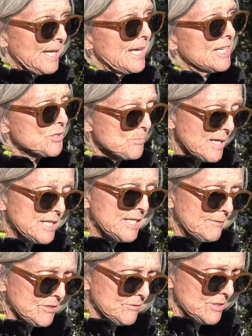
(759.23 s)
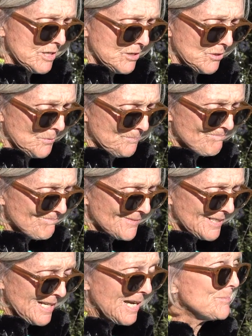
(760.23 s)
And as many of you know,
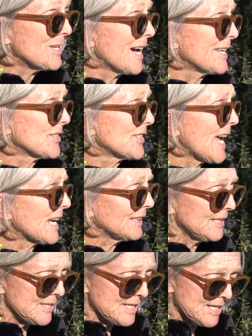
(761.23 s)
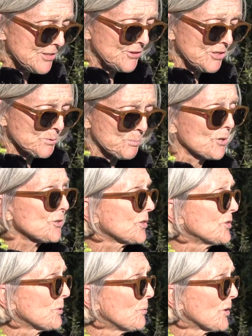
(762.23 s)
I'm not exactly the easiest
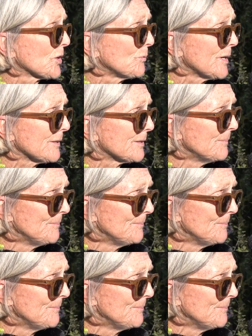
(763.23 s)
person to work with.